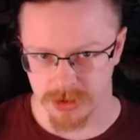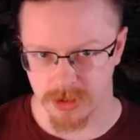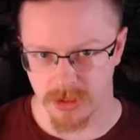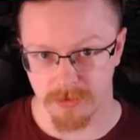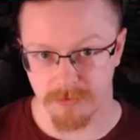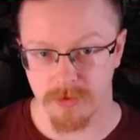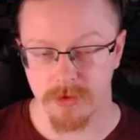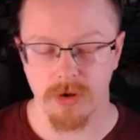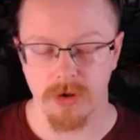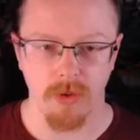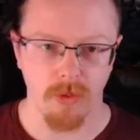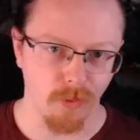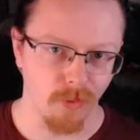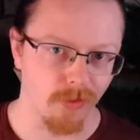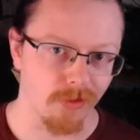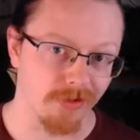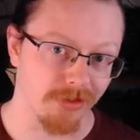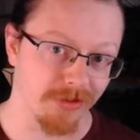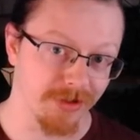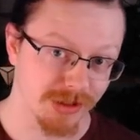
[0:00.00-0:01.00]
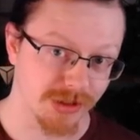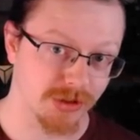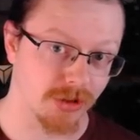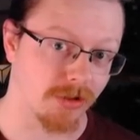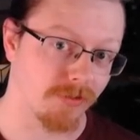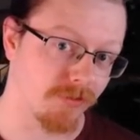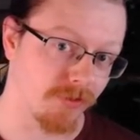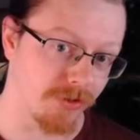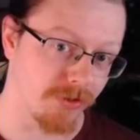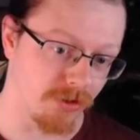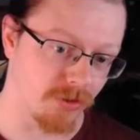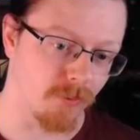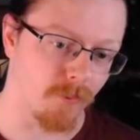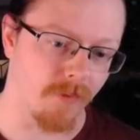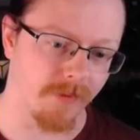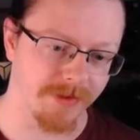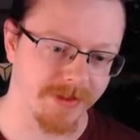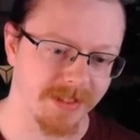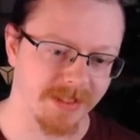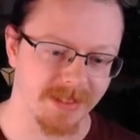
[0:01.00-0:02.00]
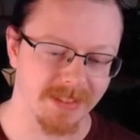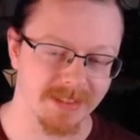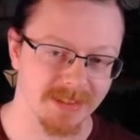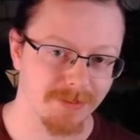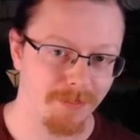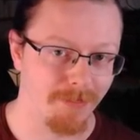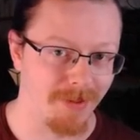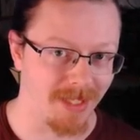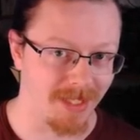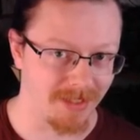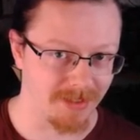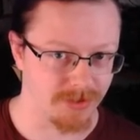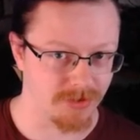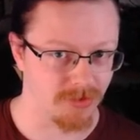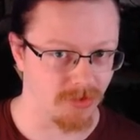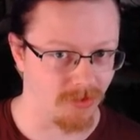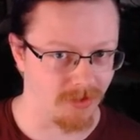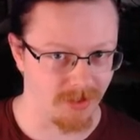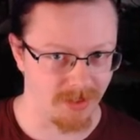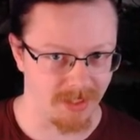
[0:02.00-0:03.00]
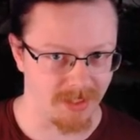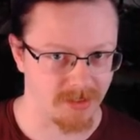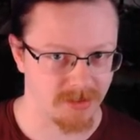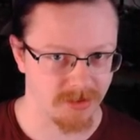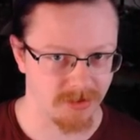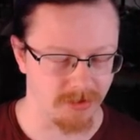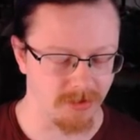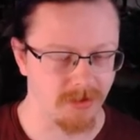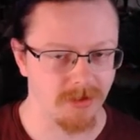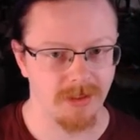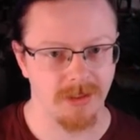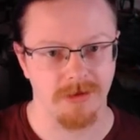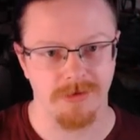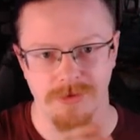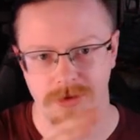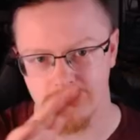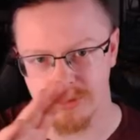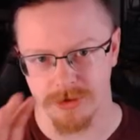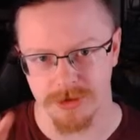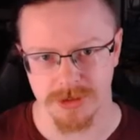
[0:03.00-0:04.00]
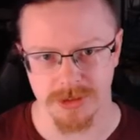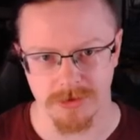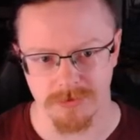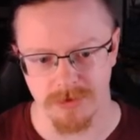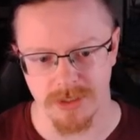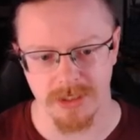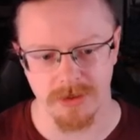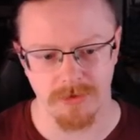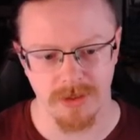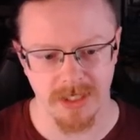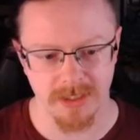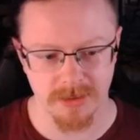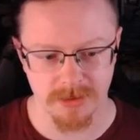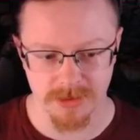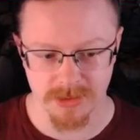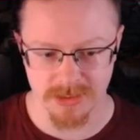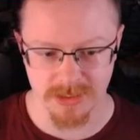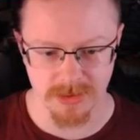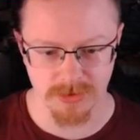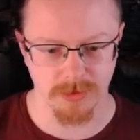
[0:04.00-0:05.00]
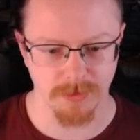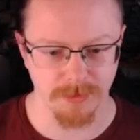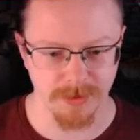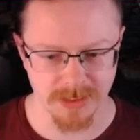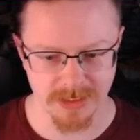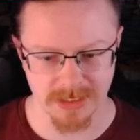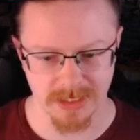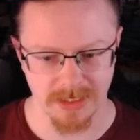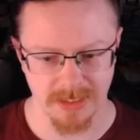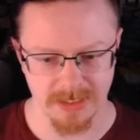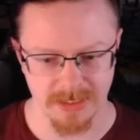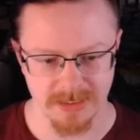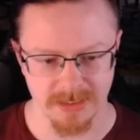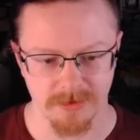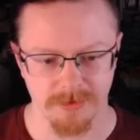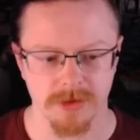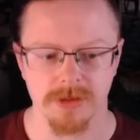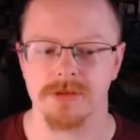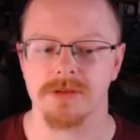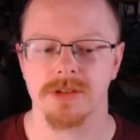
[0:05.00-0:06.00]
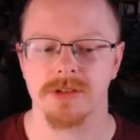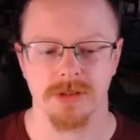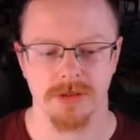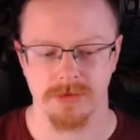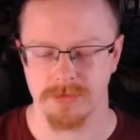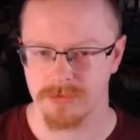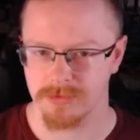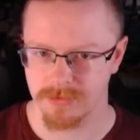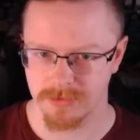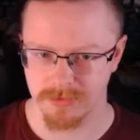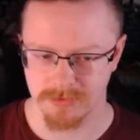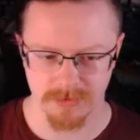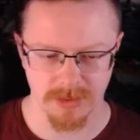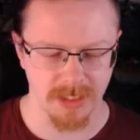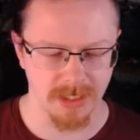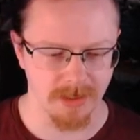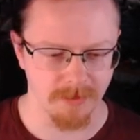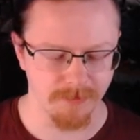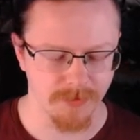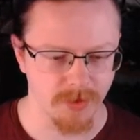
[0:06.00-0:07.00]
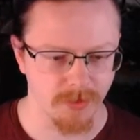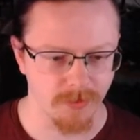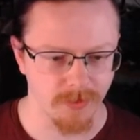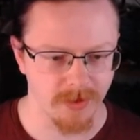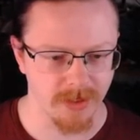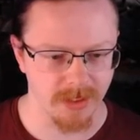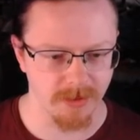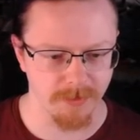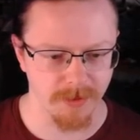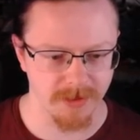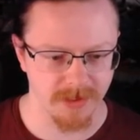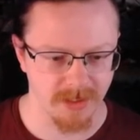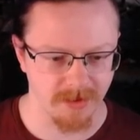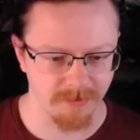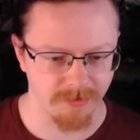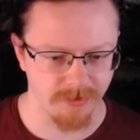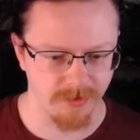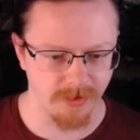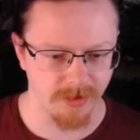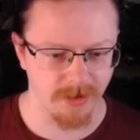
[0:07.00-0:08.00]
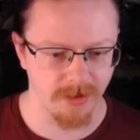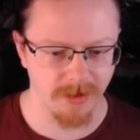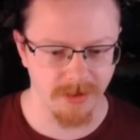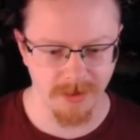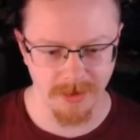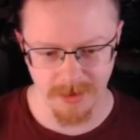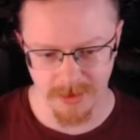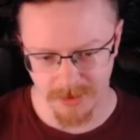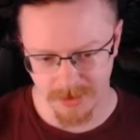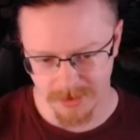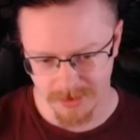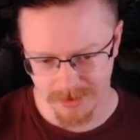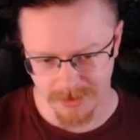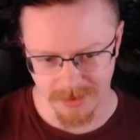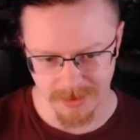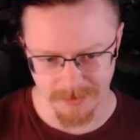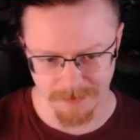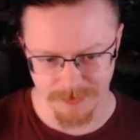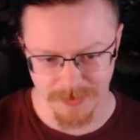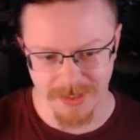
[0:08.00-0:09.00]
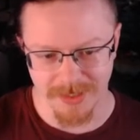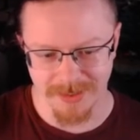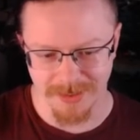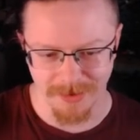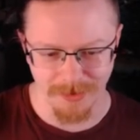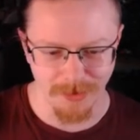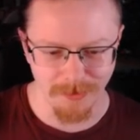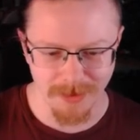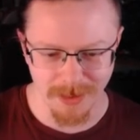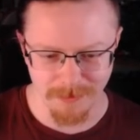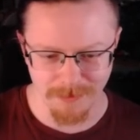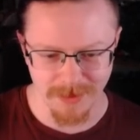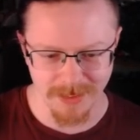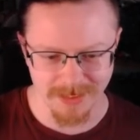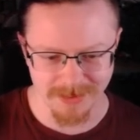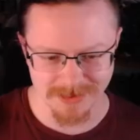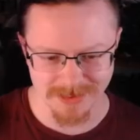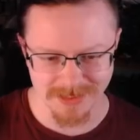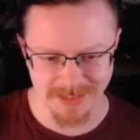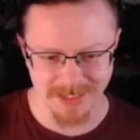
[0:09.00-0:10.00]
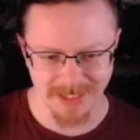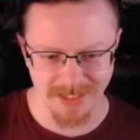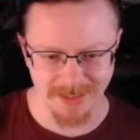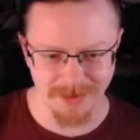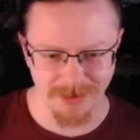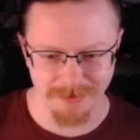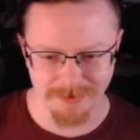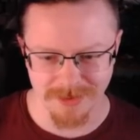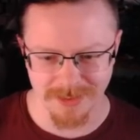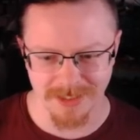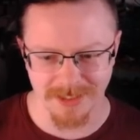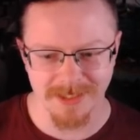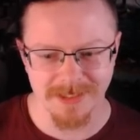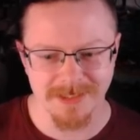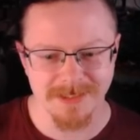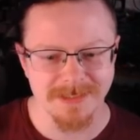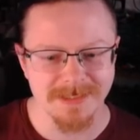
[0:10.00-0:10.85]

server or the server that you're wanting this beacon to connect to. If you're using redirectors, this will be slightly different. So don't worry about that for now. All my beacons are kicking off here now.